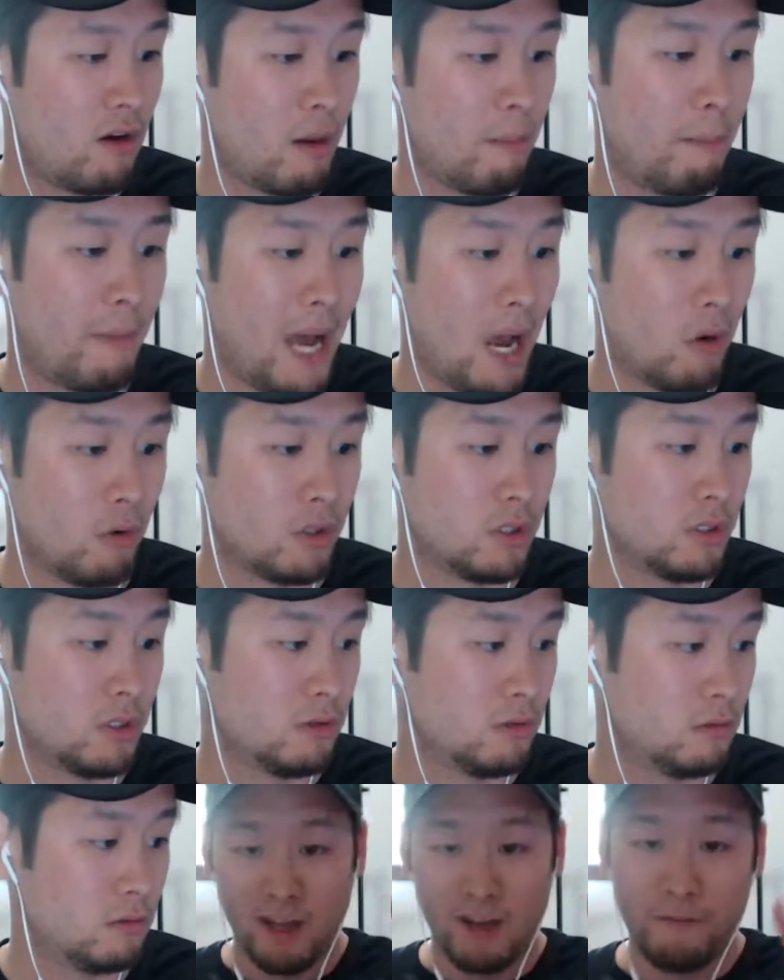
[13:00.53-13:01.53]
about.
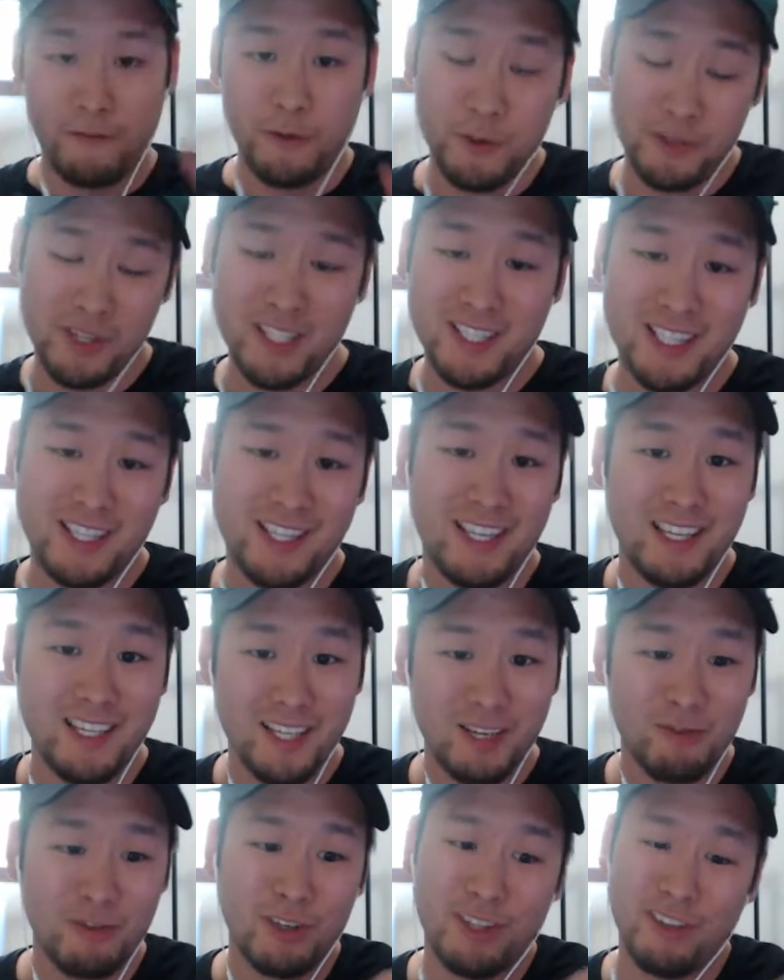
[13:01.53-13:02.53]
Few things that they did
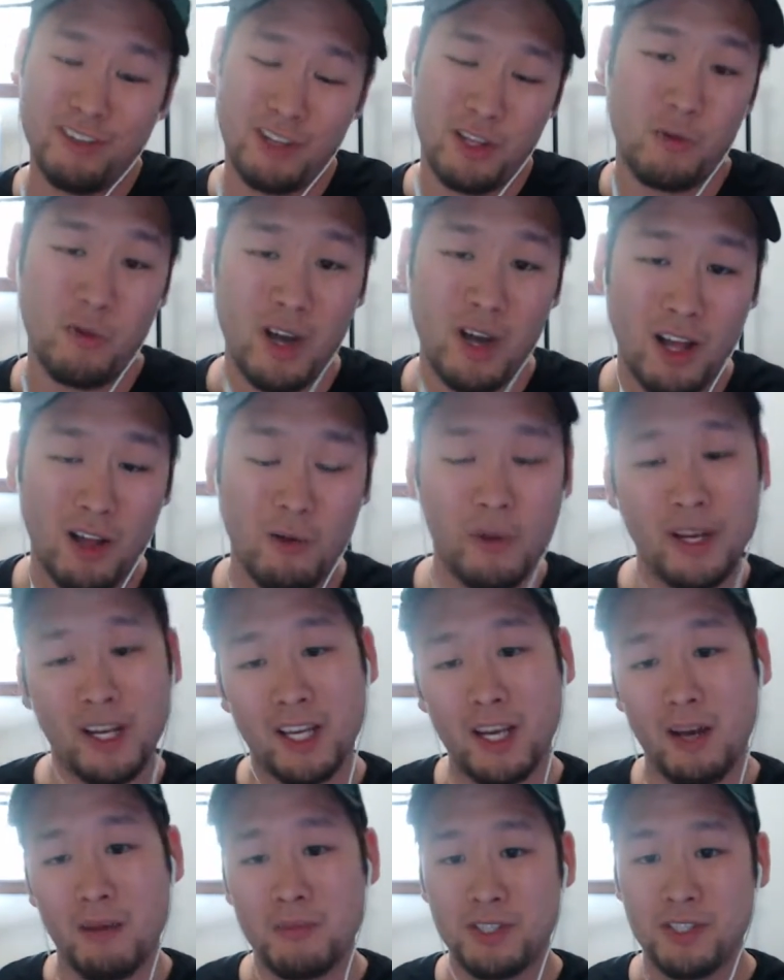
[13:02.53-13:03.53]
really, really well when it
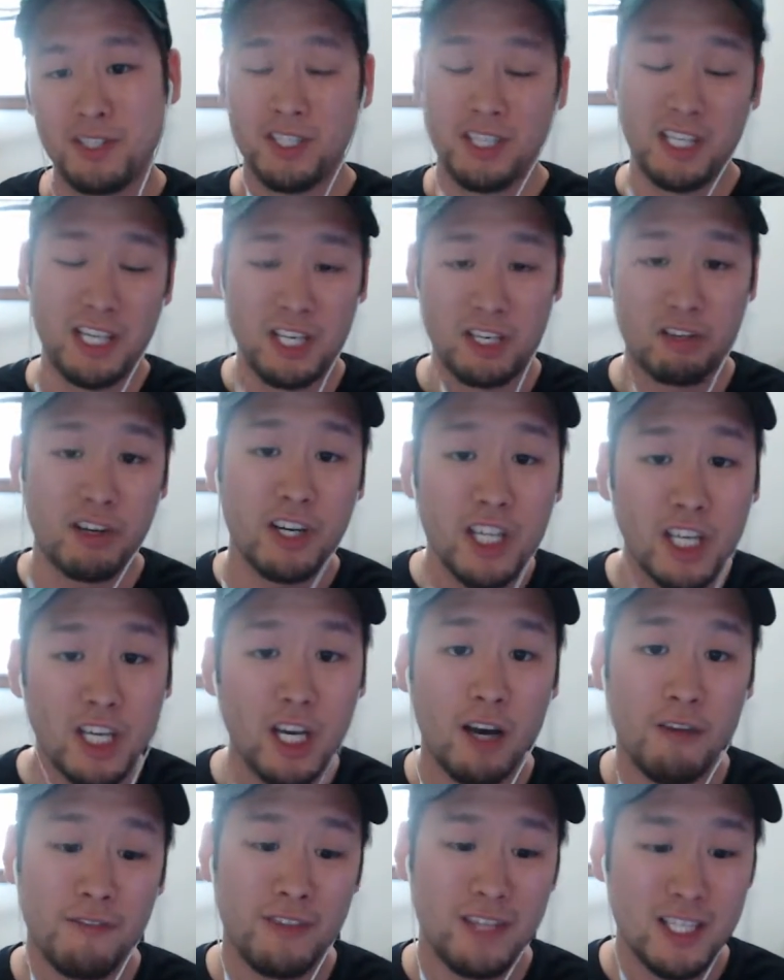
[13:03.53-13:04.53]
comes to the nitty-gritty
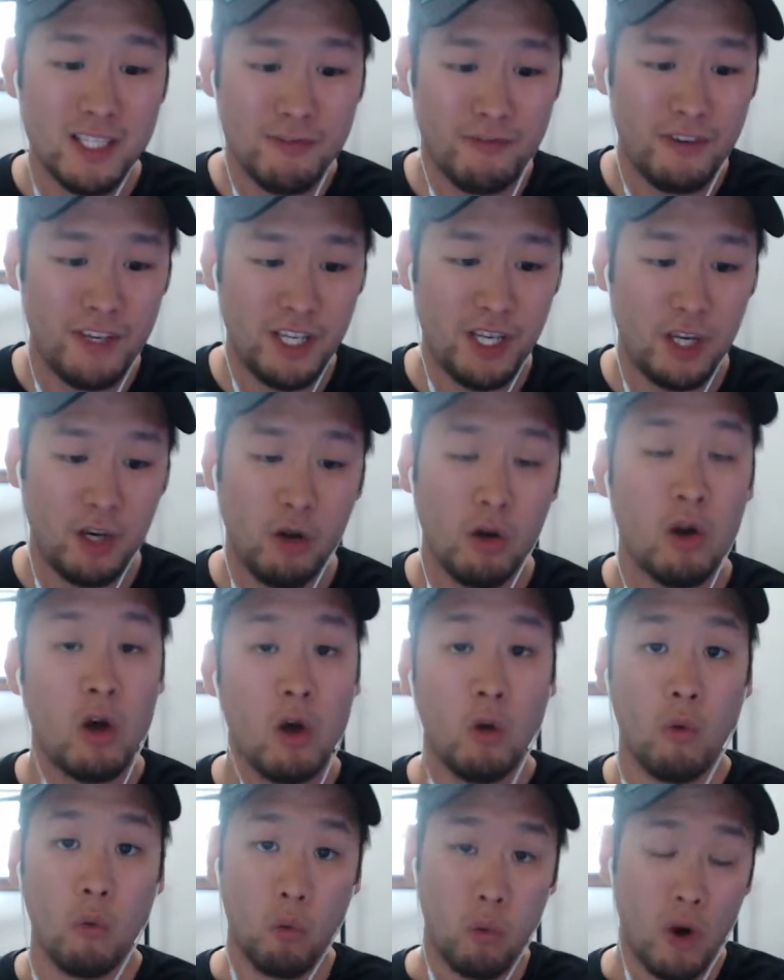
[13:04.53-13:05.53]
of this video.
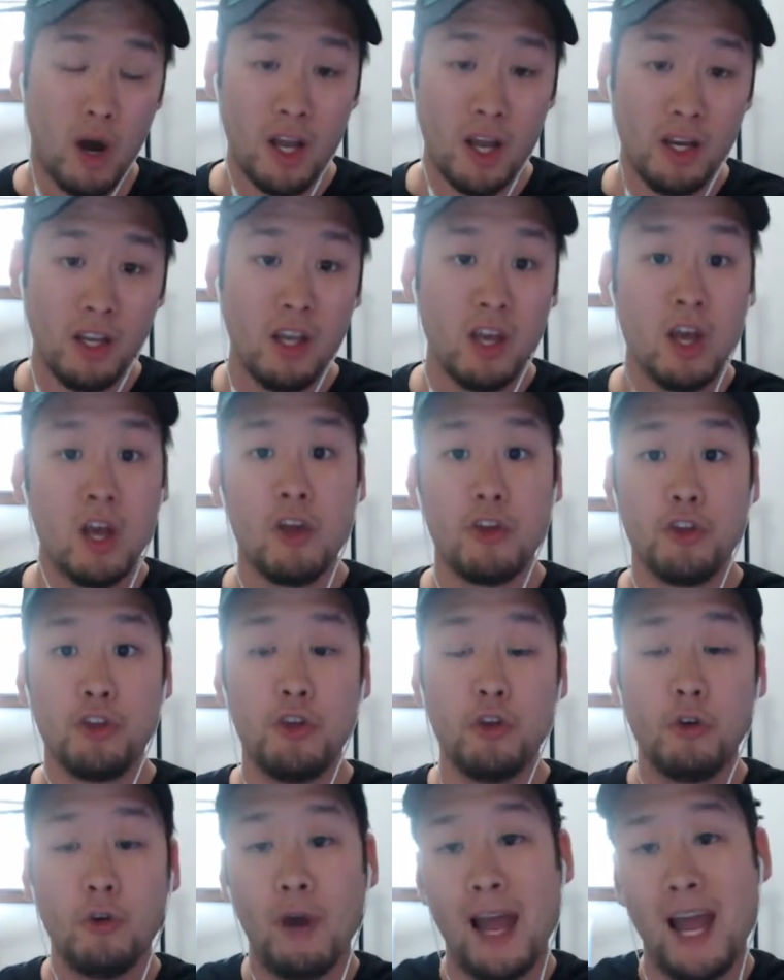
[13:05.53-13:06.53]
One,
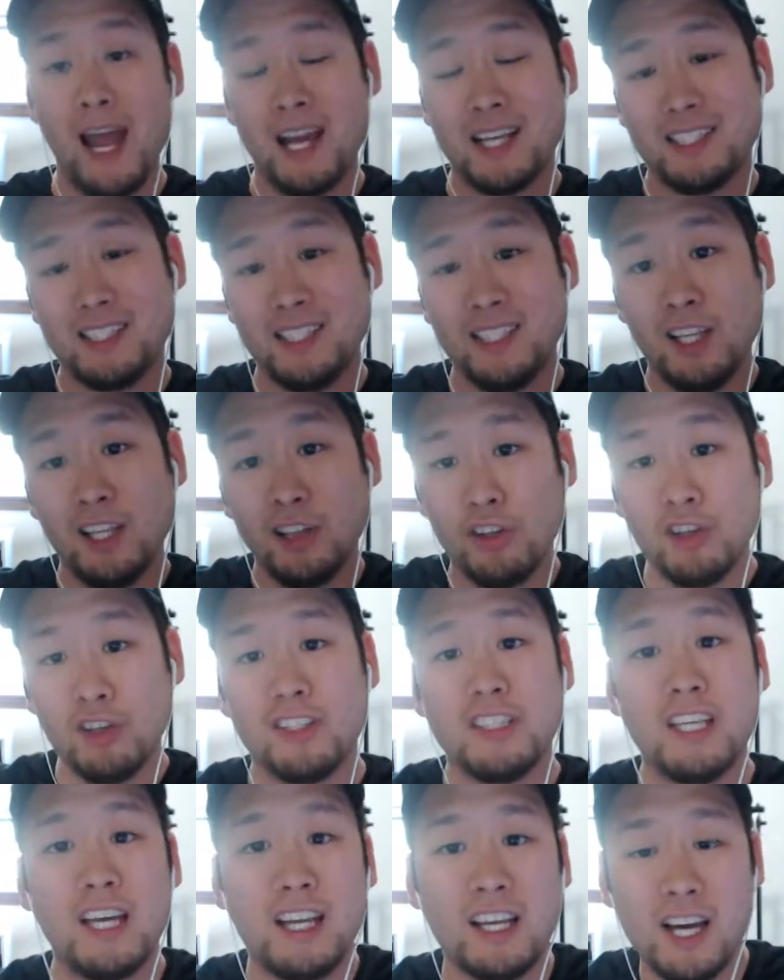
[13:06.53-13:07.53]
you actually
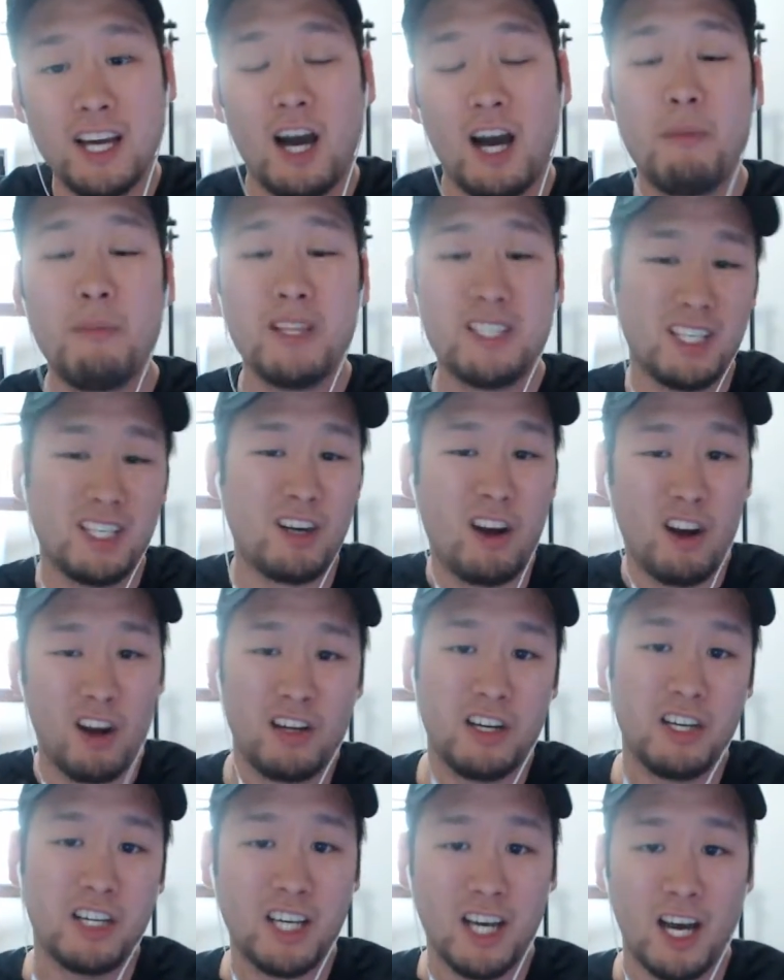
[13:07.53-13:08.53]
looked at comments and
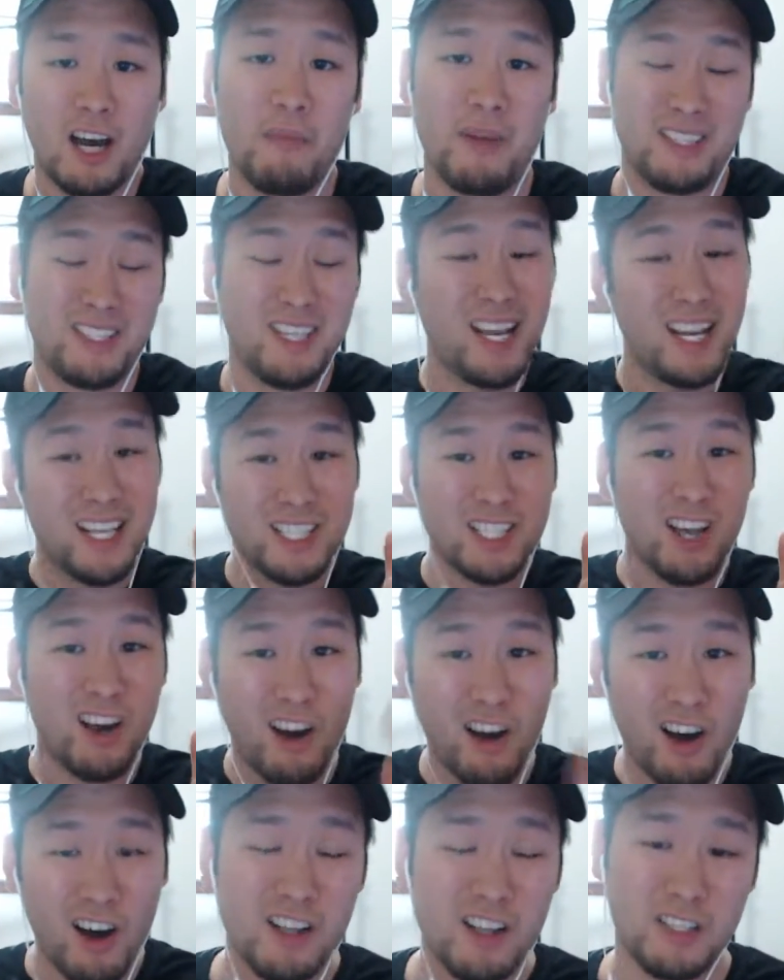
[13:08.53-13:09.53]
hearted comments. That is
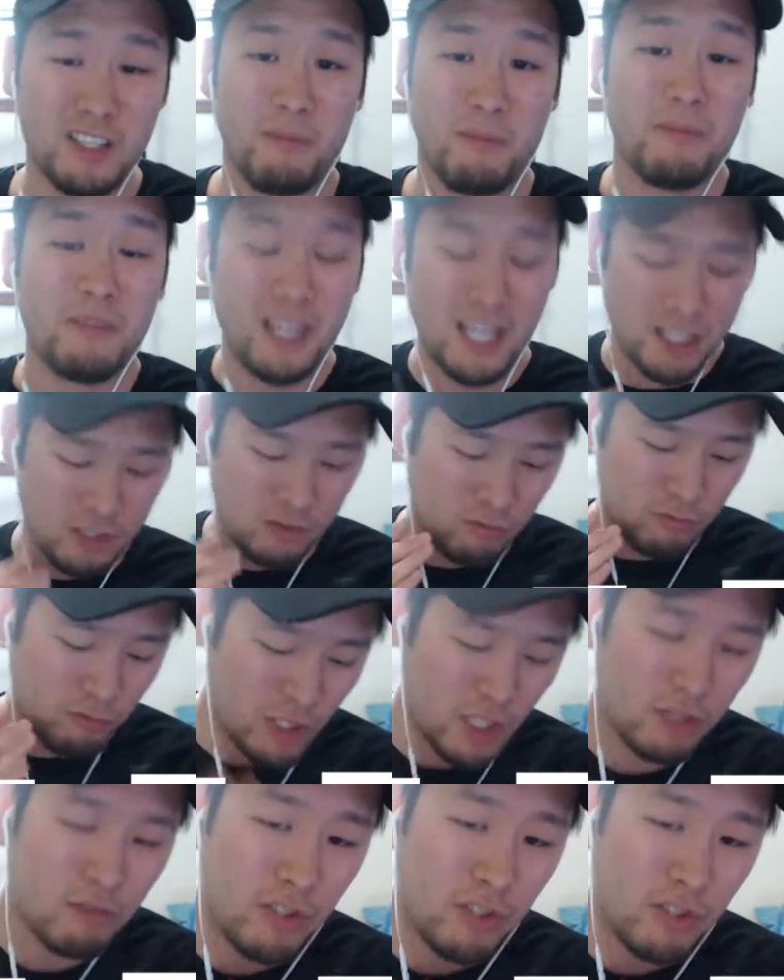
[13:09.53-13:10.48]
awesome. That is really,